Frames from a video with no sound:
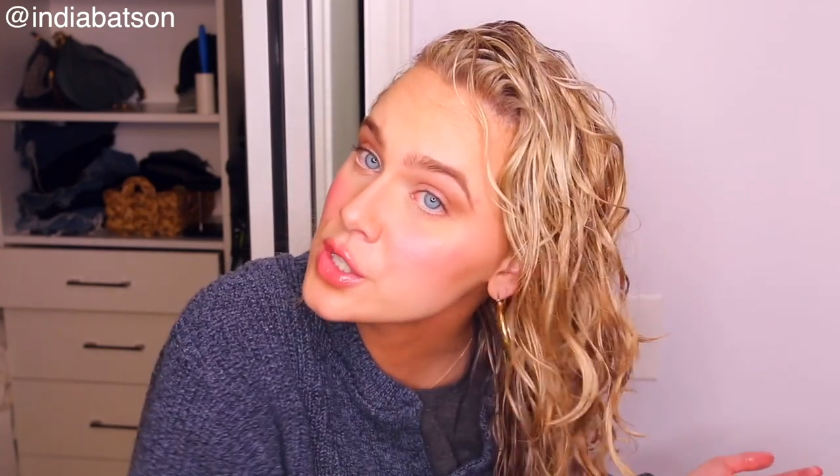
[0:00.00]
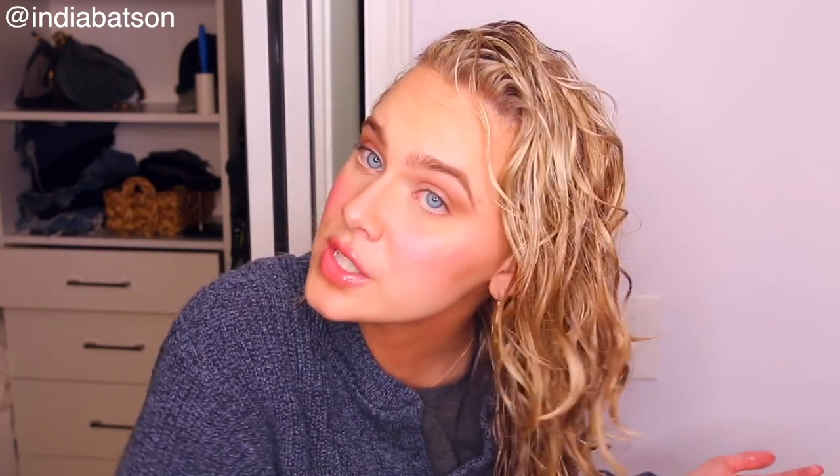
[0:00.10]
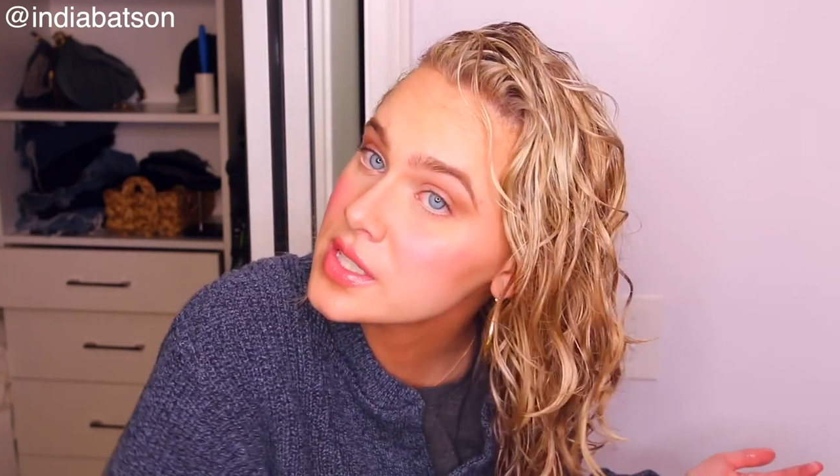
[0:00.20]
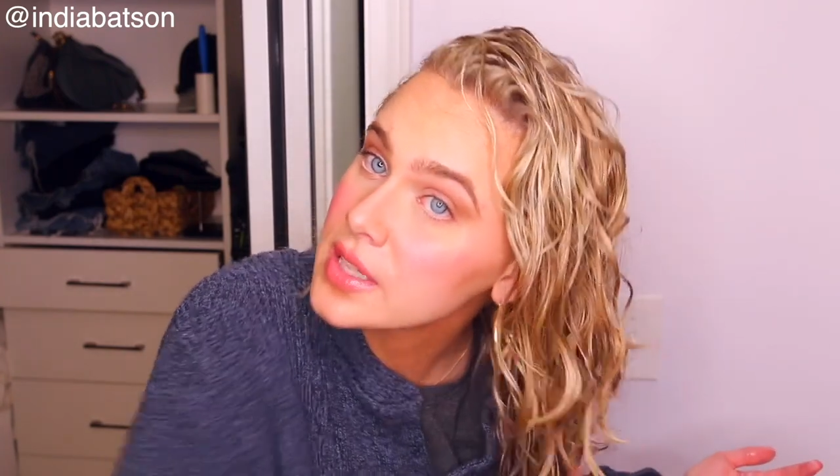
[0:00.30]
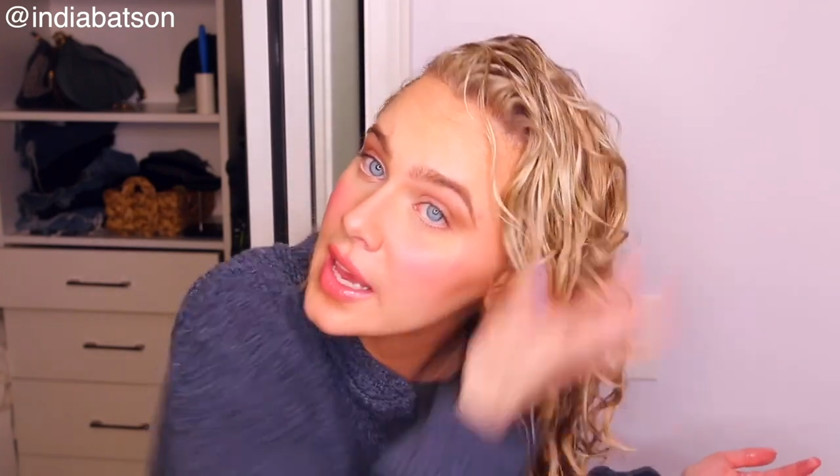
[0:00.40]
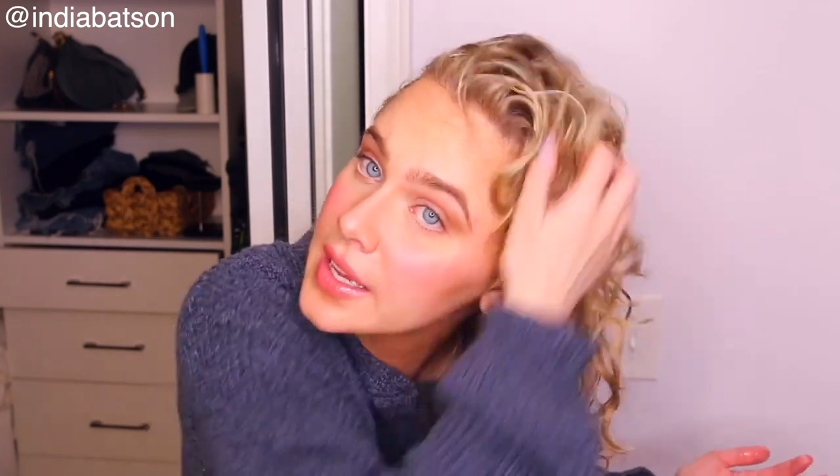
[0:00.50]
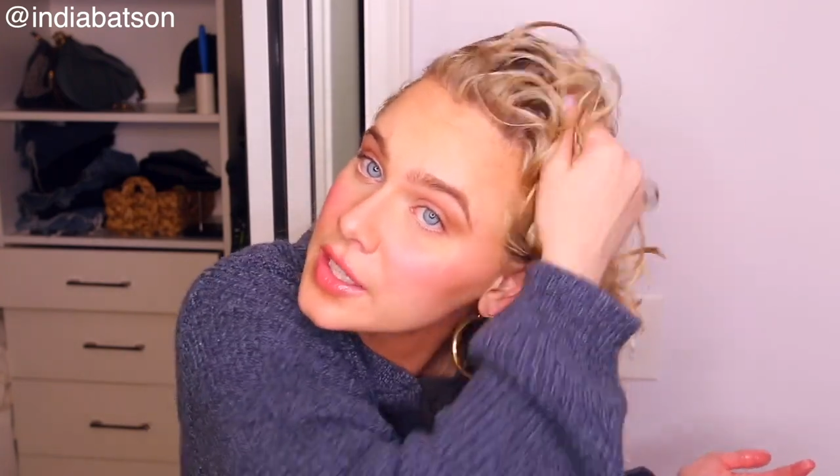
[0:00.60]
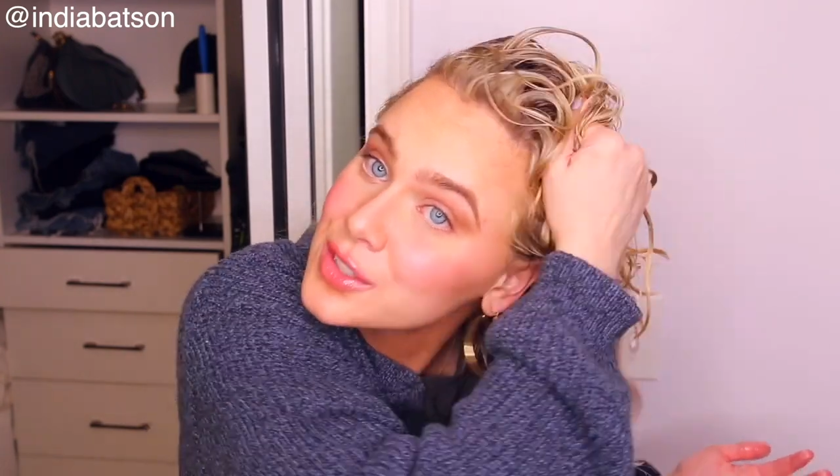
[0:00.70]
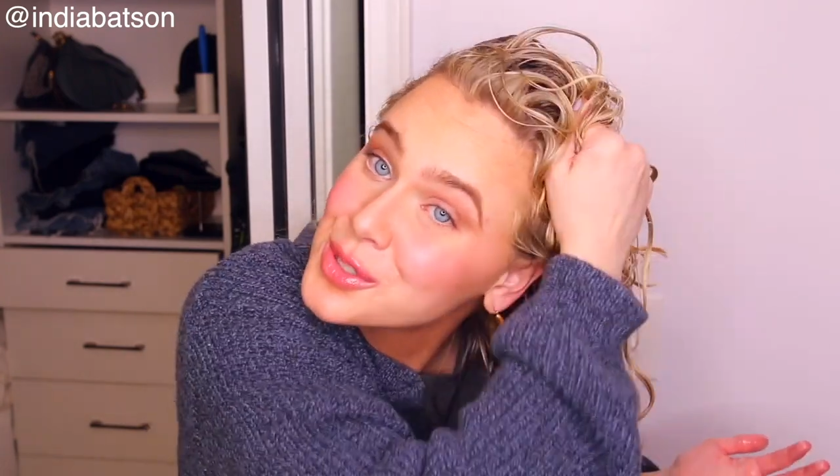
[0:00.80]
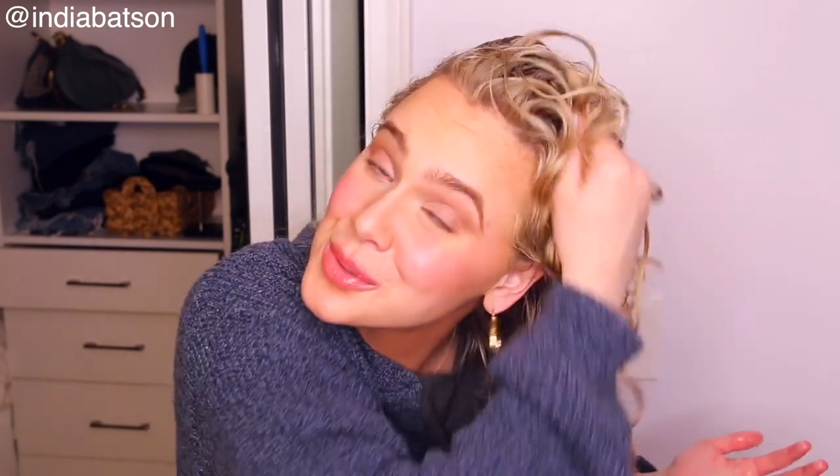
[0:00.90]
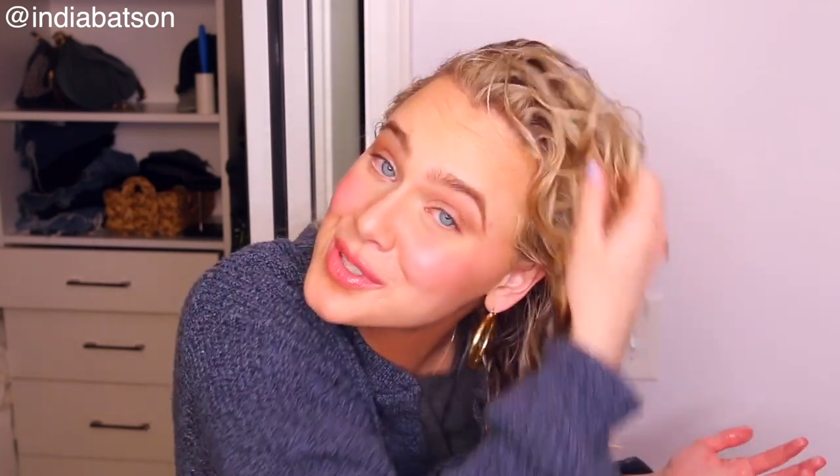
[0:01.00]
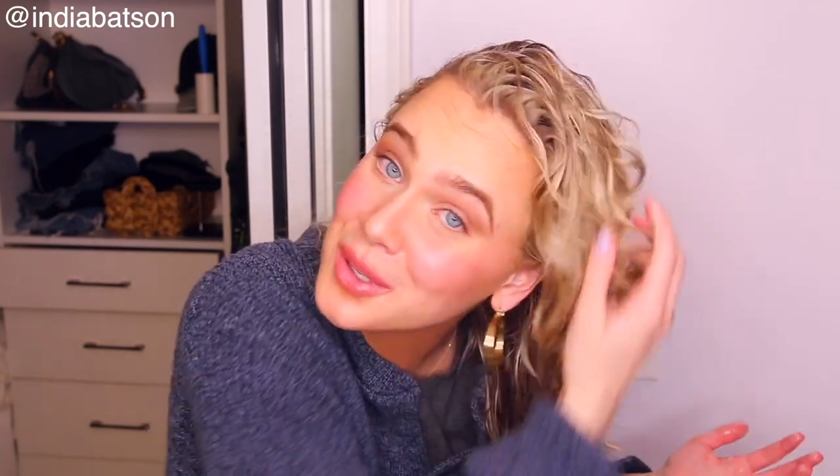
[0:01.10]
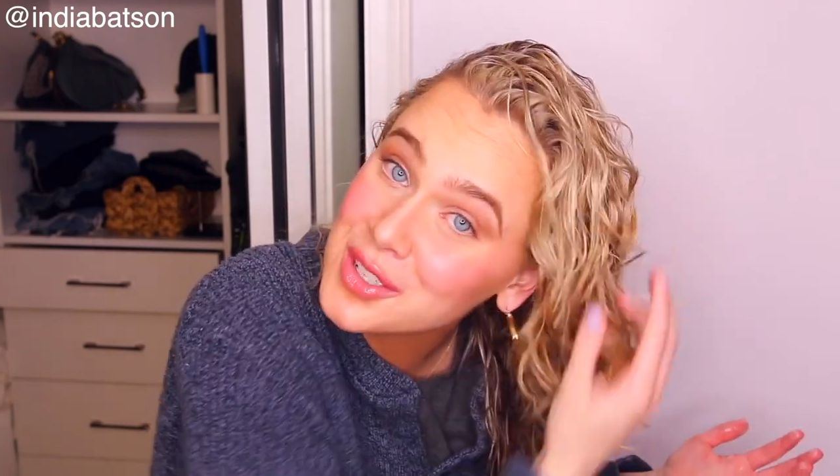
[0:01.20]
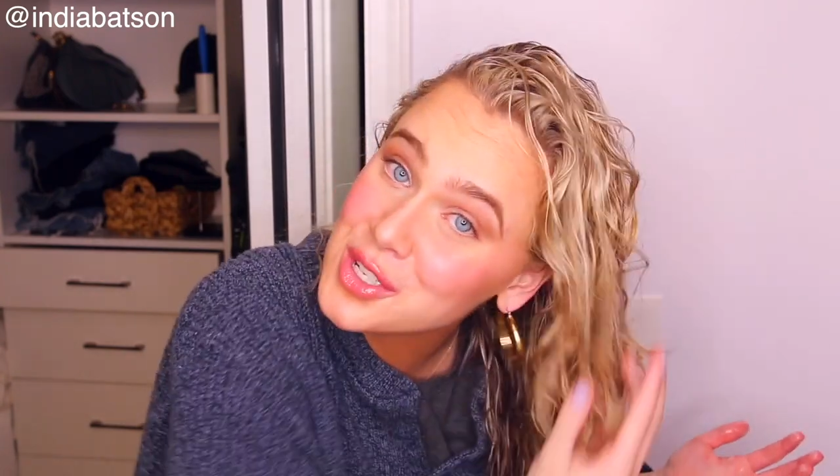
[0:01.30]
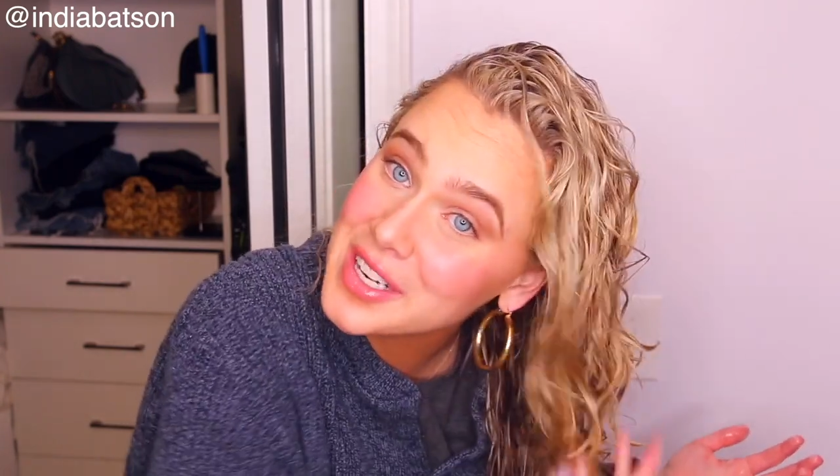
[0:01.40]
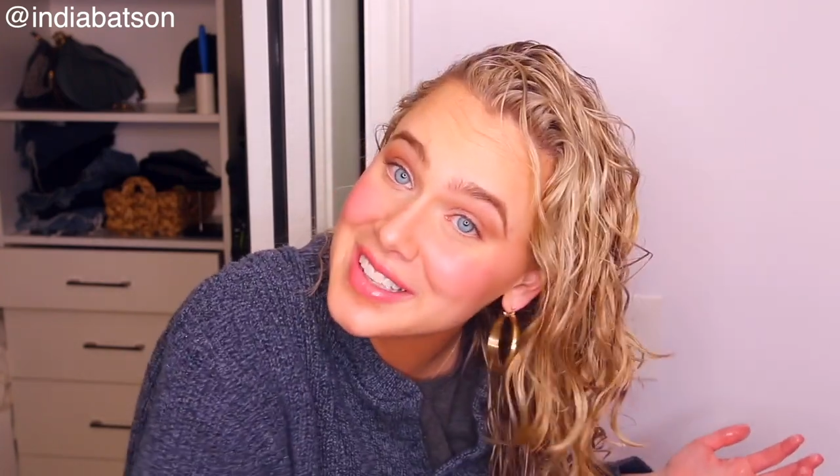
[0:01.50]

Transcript: just like to scrunch it